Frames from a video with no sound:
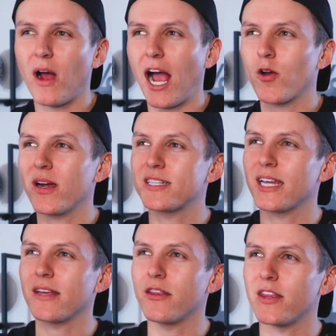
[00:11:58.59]
how do I
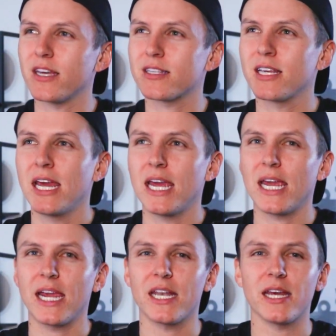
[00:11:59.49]
say this
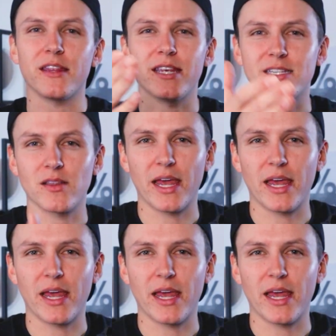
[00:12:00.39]
in this